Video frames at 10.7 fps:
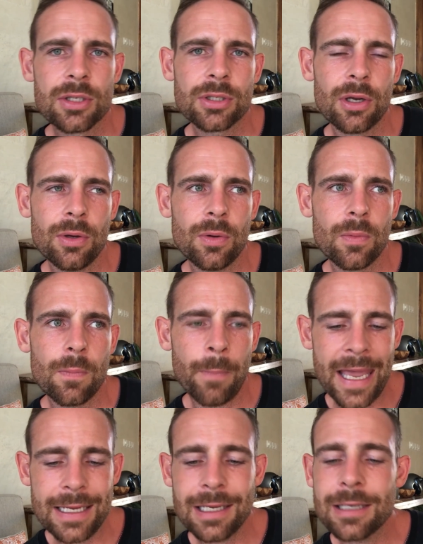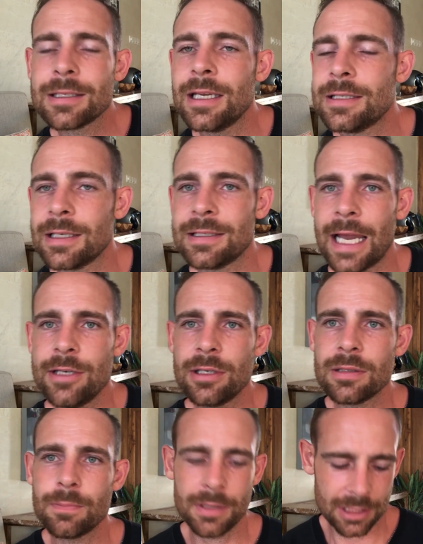So panic is
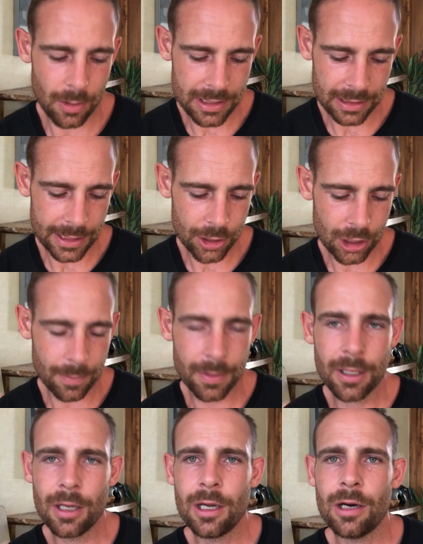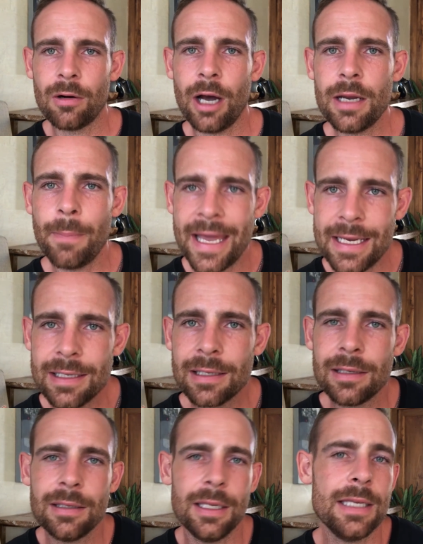contagious, but so is leadership, right?
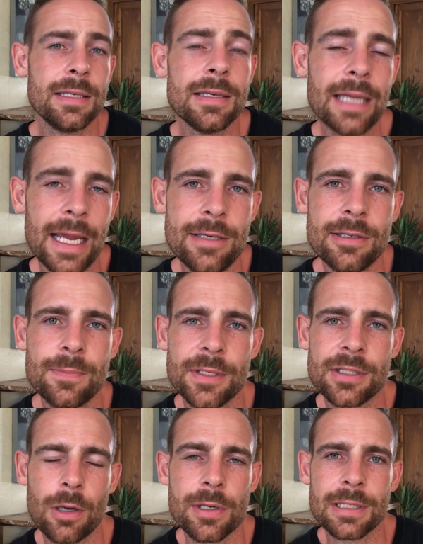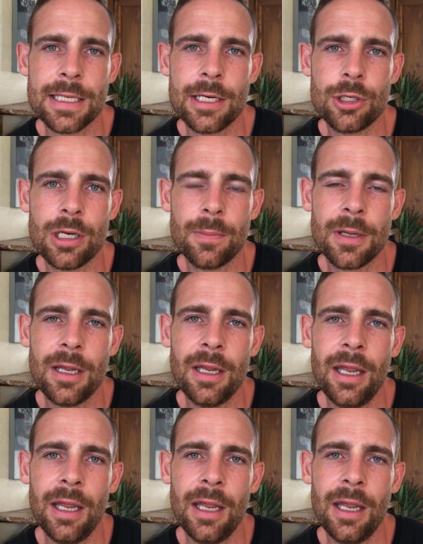Panic is contagious, but so is leadership.